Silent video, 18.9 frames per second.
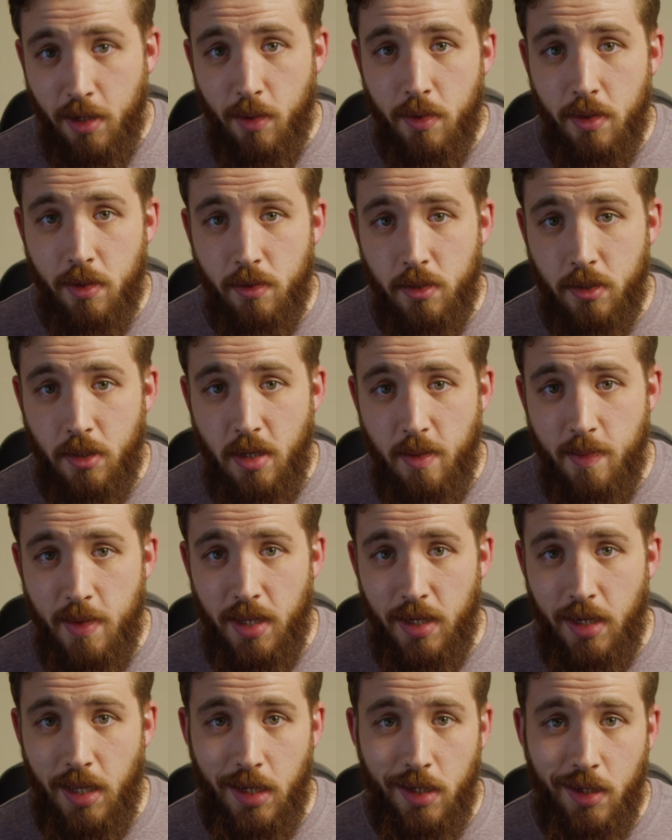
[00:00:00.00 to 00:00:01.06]
going through
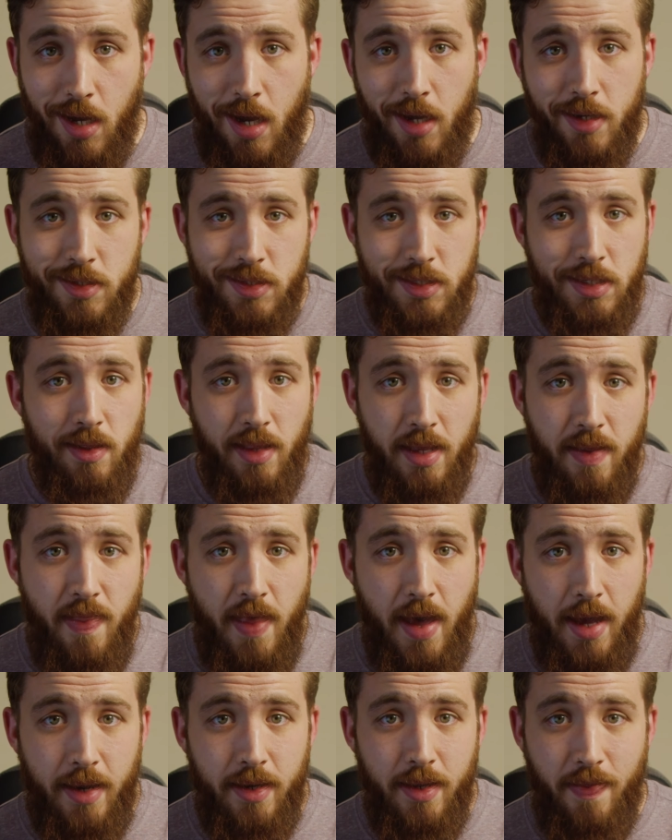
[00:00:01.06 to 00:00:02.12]
treatment and God is still in
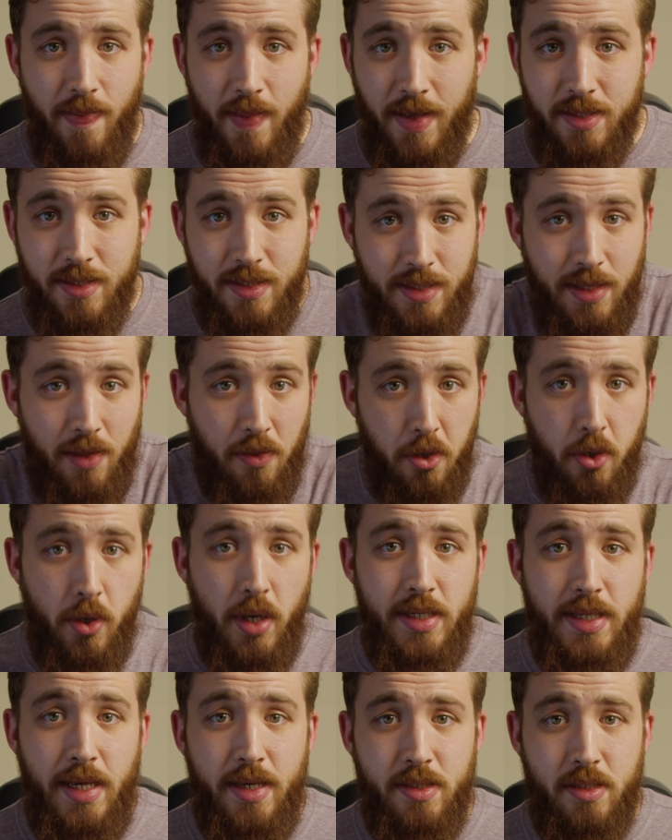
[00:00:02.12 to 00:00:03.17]
that. That's still a
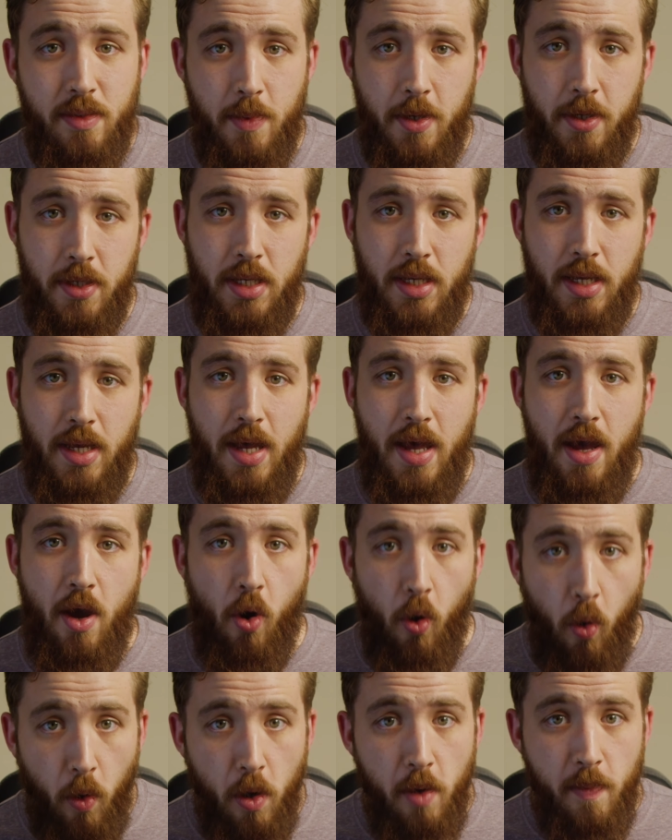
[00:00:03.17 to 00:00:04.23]
great testimony.
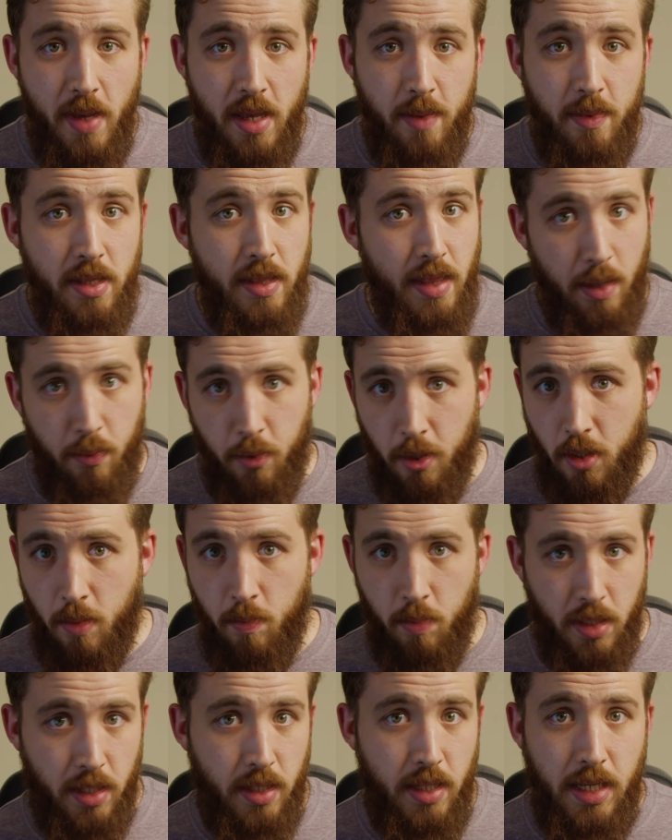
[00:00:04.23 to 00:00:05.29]
Or maybe they were
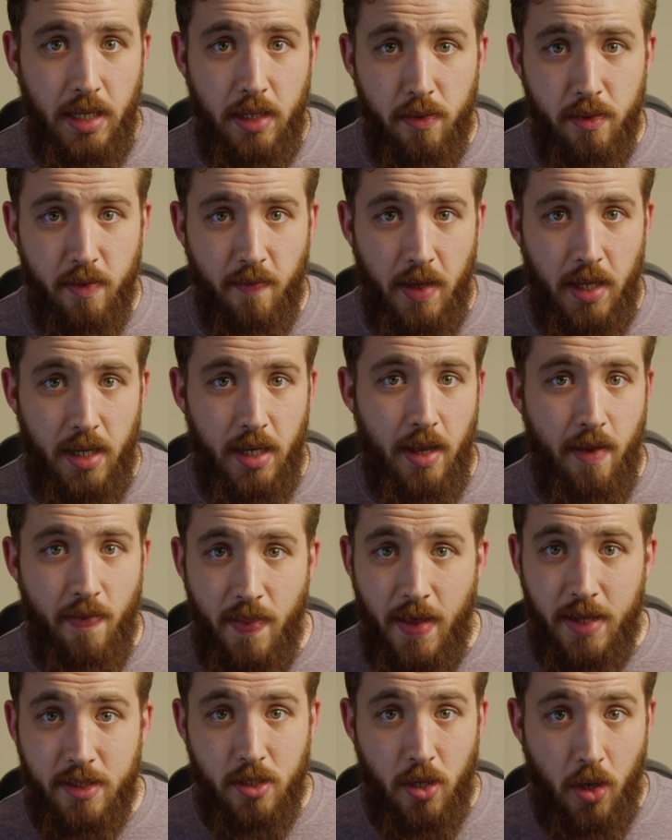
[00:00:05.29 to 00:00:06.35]
completely healed of it.
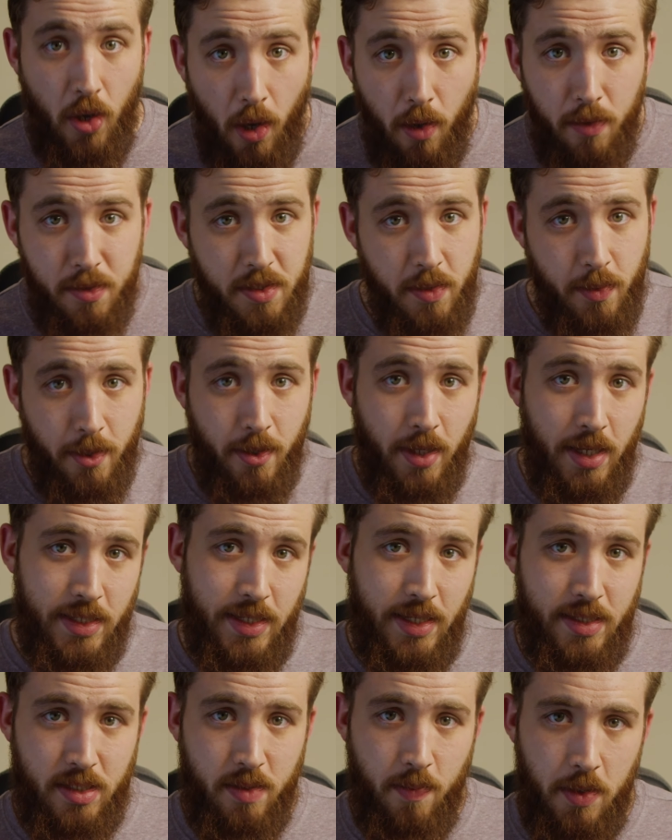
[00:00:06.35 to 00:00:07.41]
That's also a great
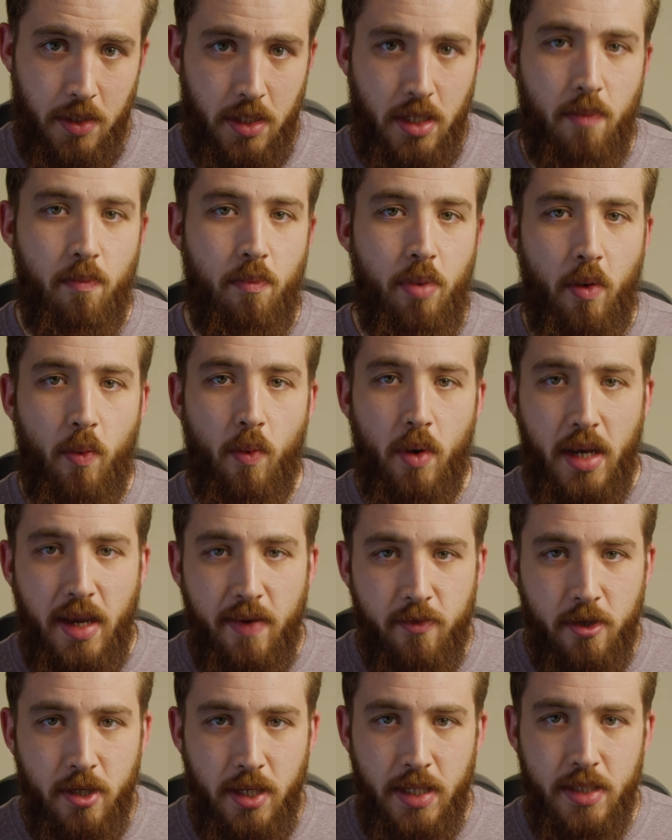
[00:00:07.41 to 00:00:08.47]
testimony. But
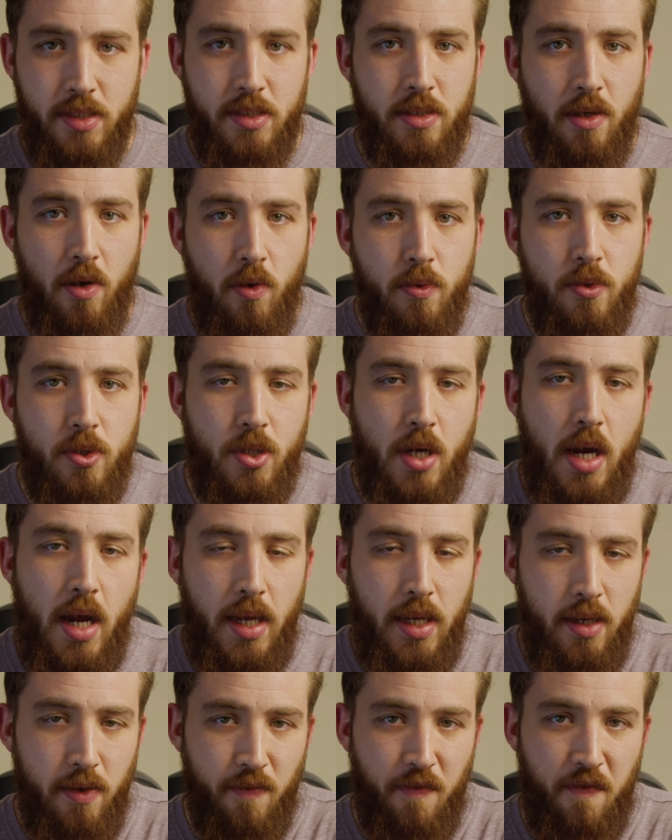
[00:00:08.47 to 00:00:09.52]
whatever it is, don't try
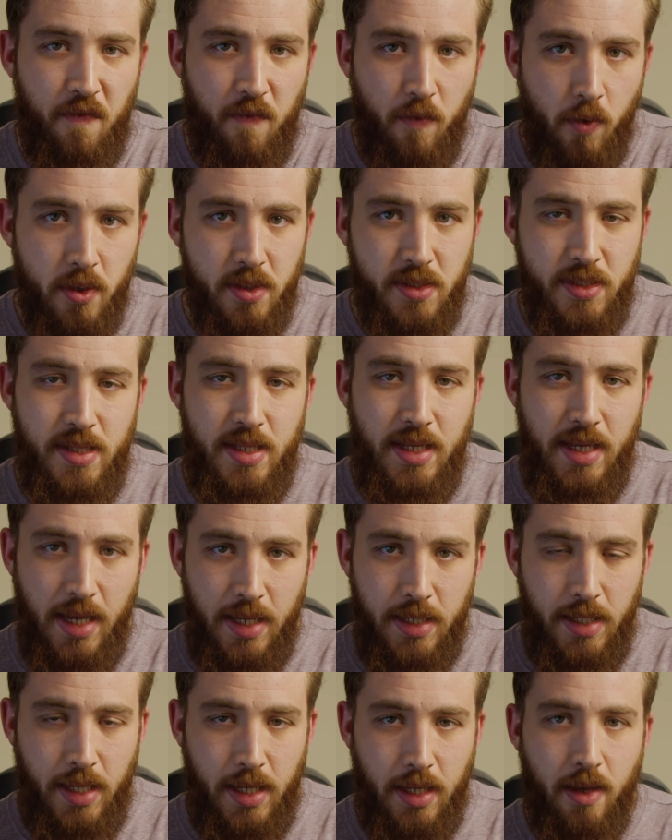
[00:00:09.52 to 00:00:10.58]
and force the
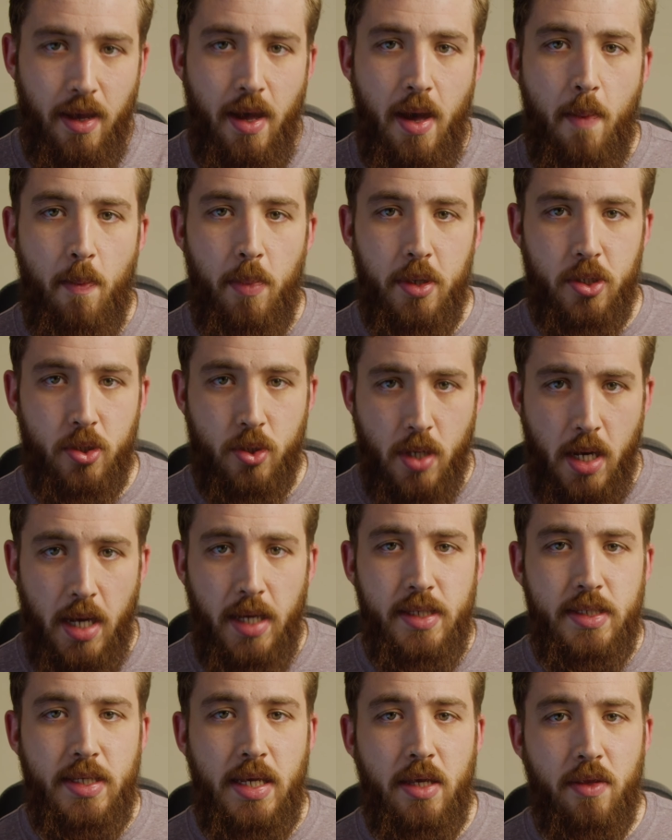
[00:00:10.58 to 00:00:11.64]
ending, but try
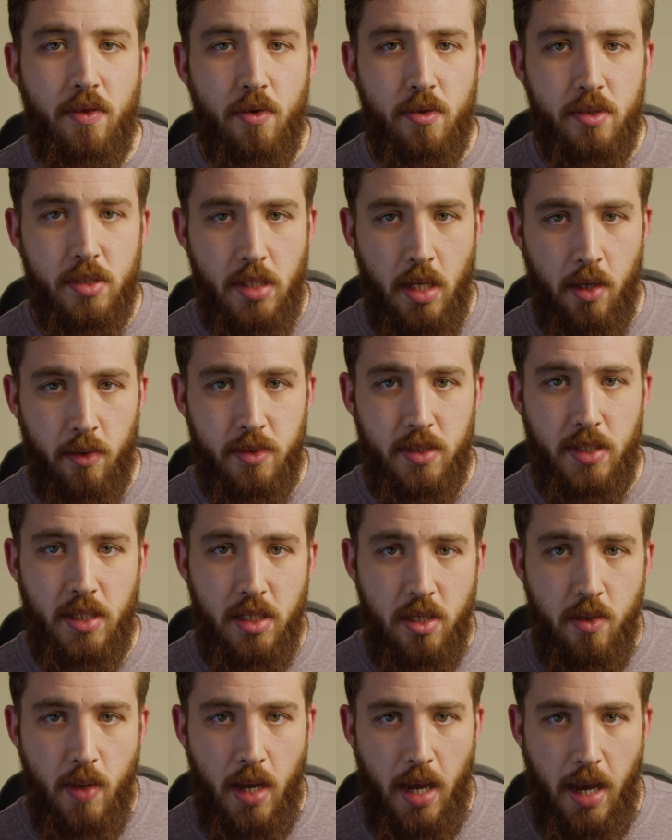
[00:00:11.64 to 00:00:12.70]
and take those notes that
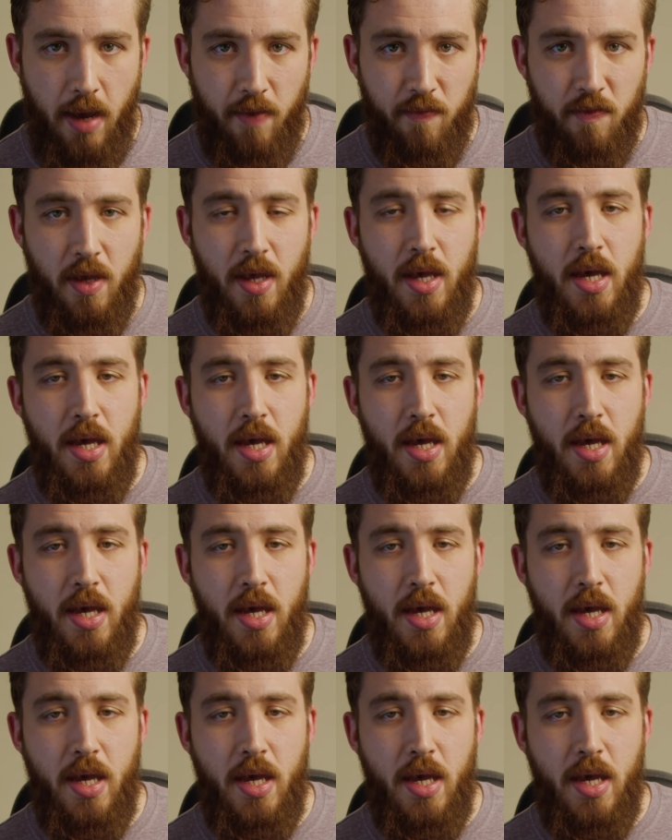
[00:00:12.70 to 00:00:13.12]
you have